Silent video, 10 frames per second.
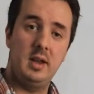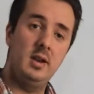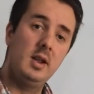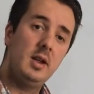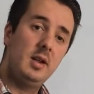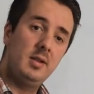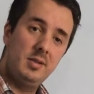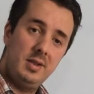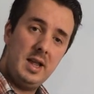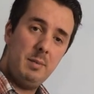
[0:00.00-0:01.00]
then
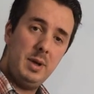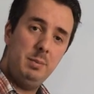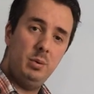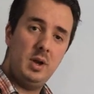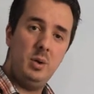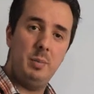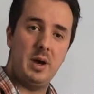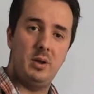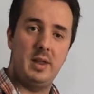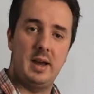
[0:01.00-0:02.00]
let people
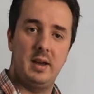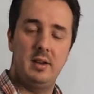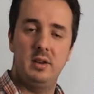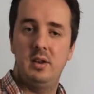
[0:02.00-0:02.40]
know about that.